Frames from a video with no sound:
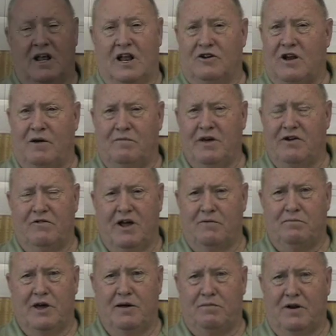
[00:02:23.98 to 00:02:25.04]
I've been
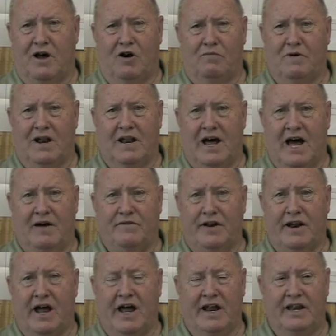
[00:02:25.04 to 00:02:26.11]
around people all my life,
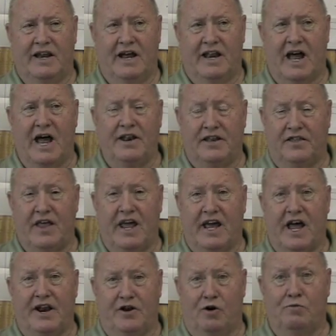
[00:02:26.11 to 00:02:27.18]
and I
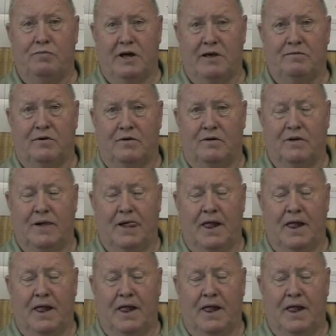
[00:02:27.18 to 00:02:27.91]
think I know people.